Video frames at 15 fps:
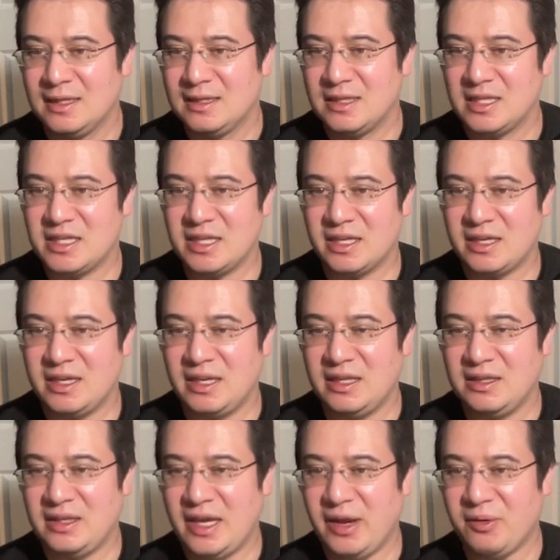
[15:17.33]

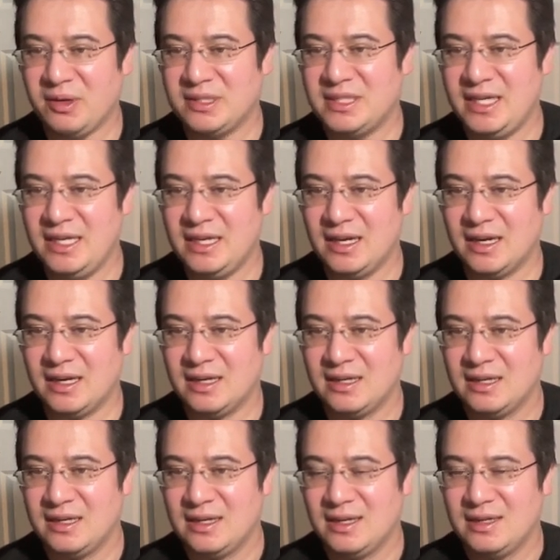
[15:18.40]
Giratina
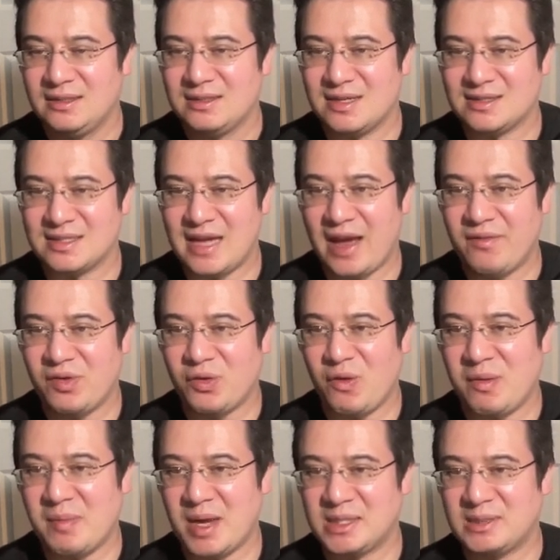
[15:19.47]
doesn't have a
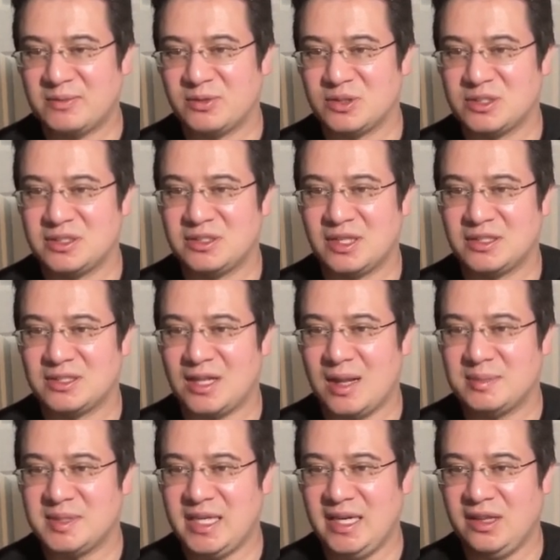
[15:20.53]
great matchup versus
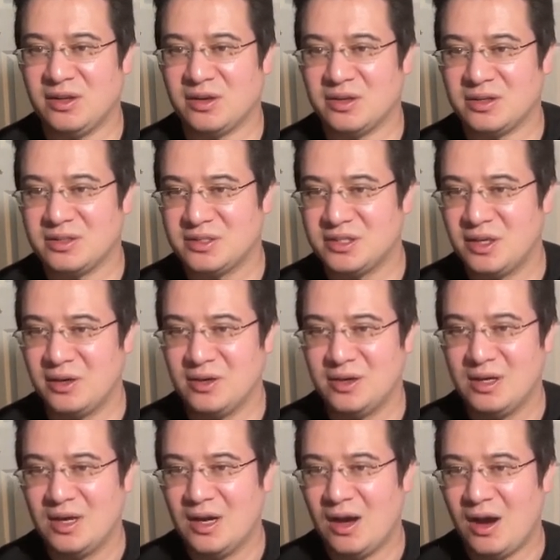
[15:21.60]
Dusclops either. So
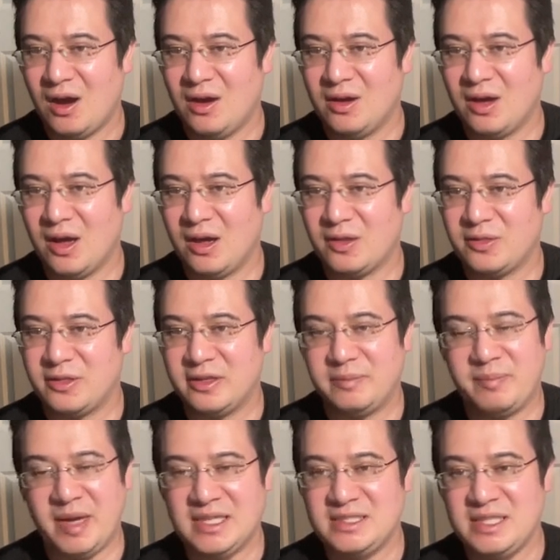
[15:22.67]
the
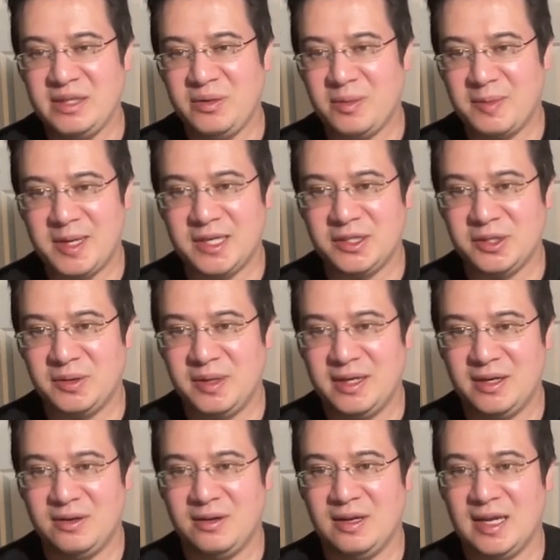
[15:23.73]
best thing that we can do
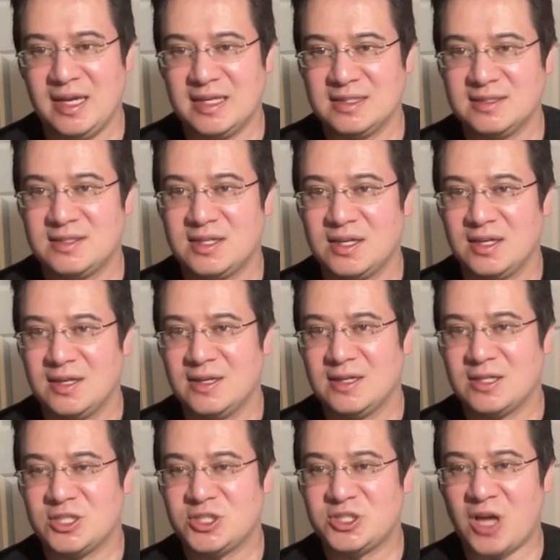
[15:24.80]
here is
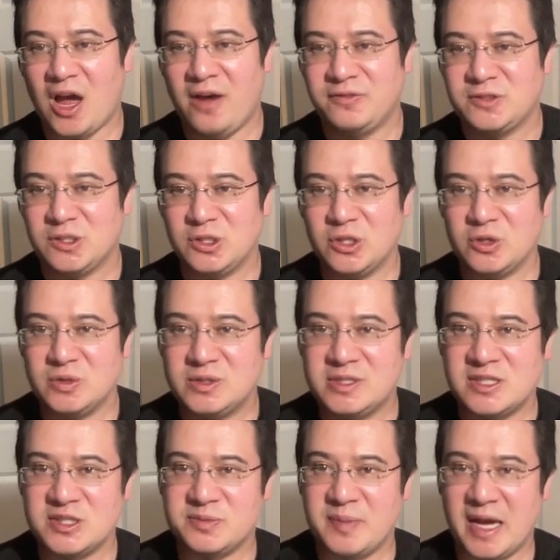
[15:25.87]
soft lose
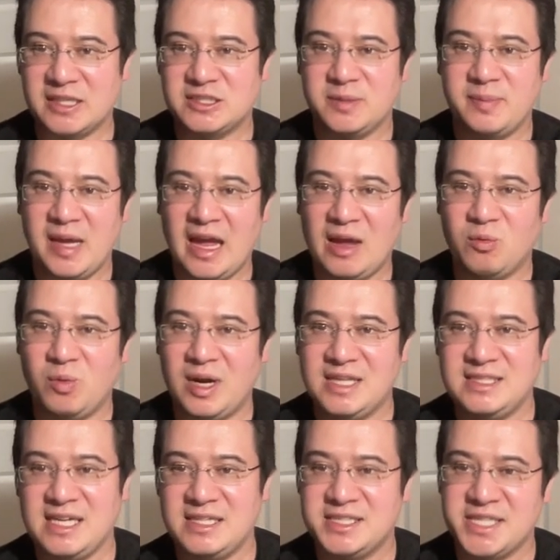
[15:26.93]
this matchup. And when I
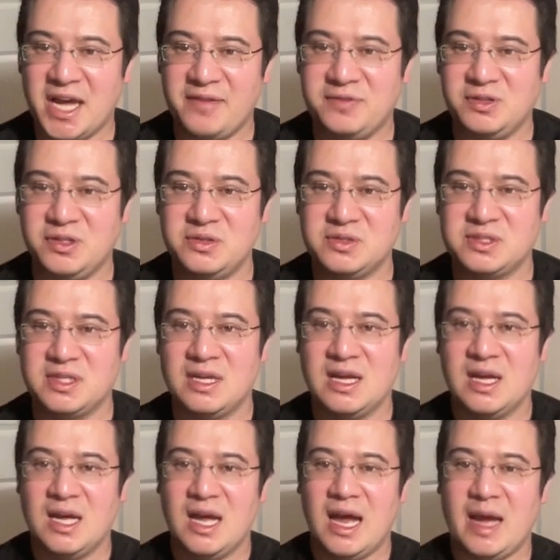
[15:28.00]
say soft lose,
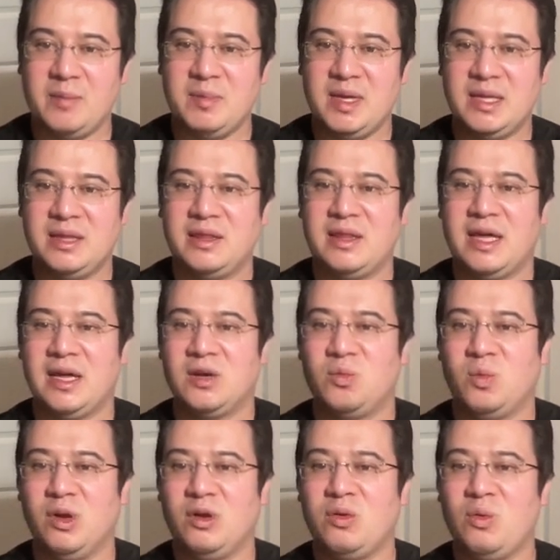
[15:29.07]
I mean that
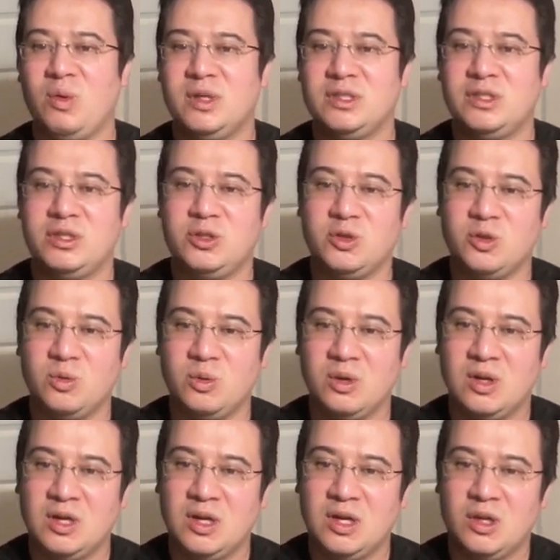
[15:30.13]
we're going to
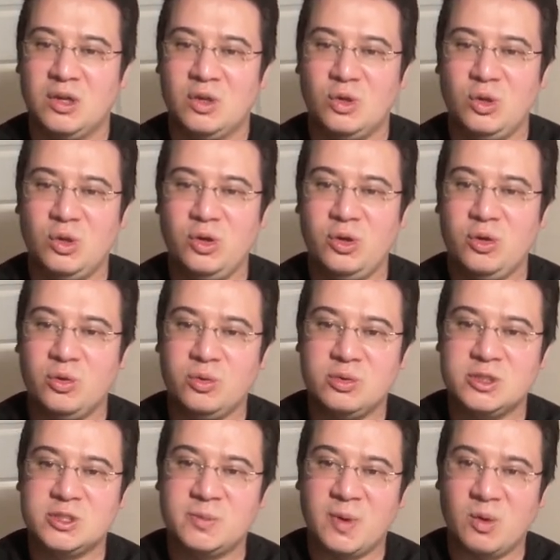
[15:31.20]

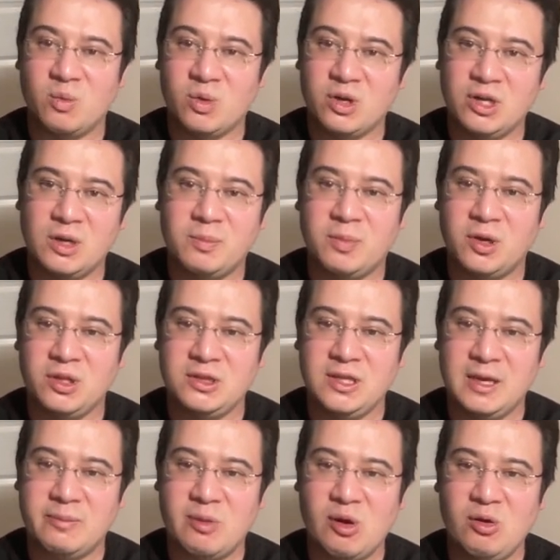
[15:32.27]
lose, but we're going to put the
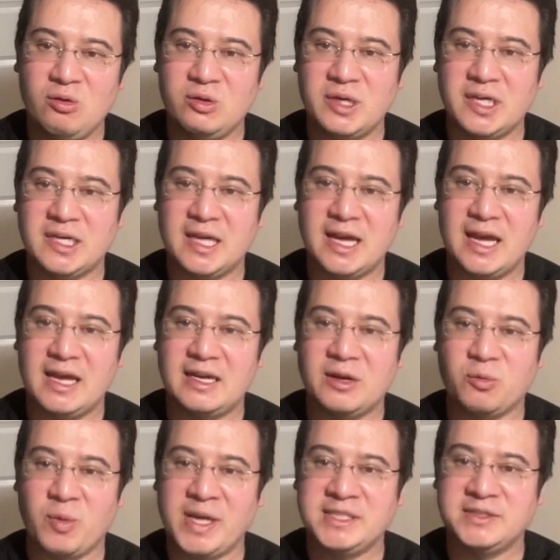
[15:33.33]
opponent at a
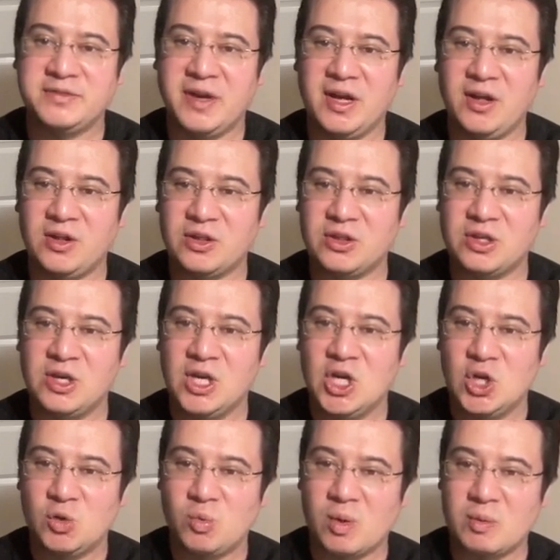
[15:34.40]
range of health
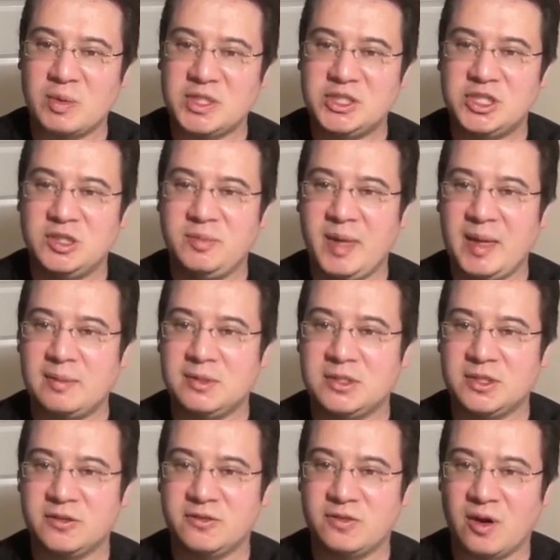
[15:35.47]
where we should be able
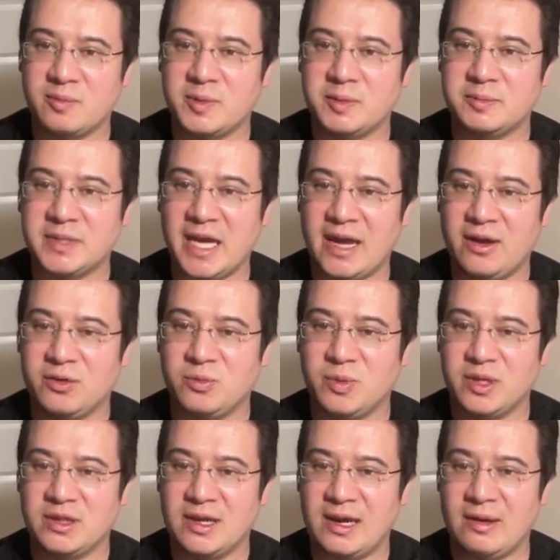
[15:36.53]
to farm them down
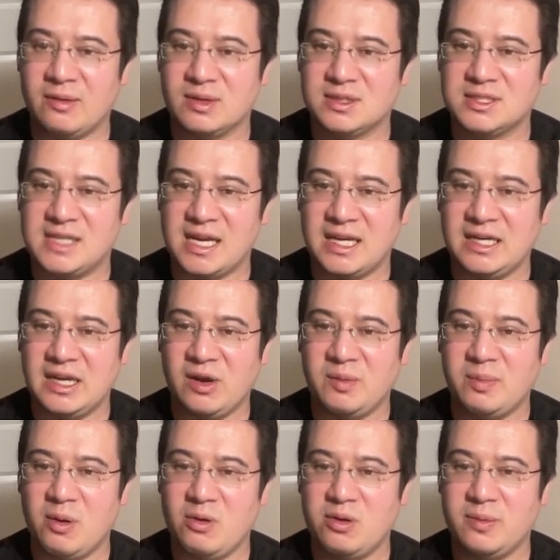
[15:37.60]
with our secondary
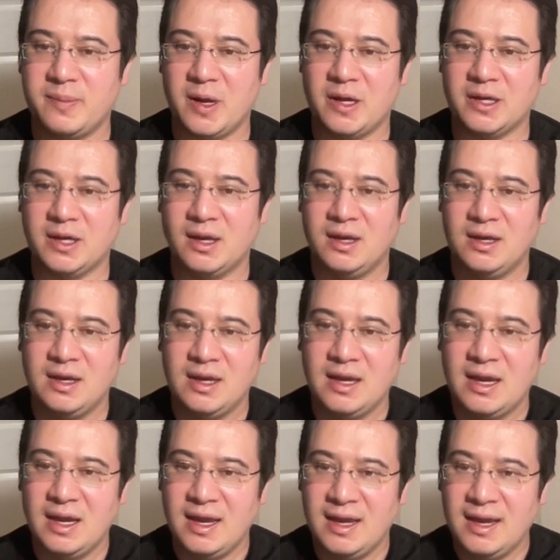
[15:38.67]
Pokemon
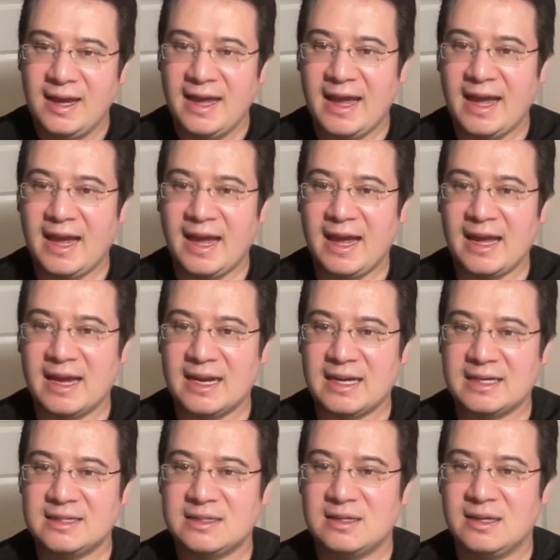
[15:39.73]

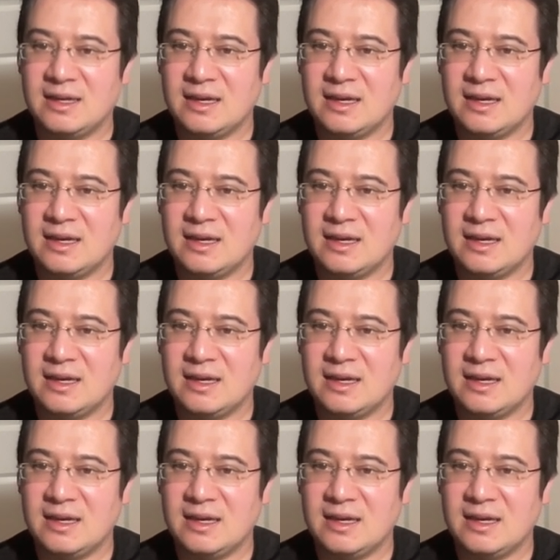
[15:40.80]
and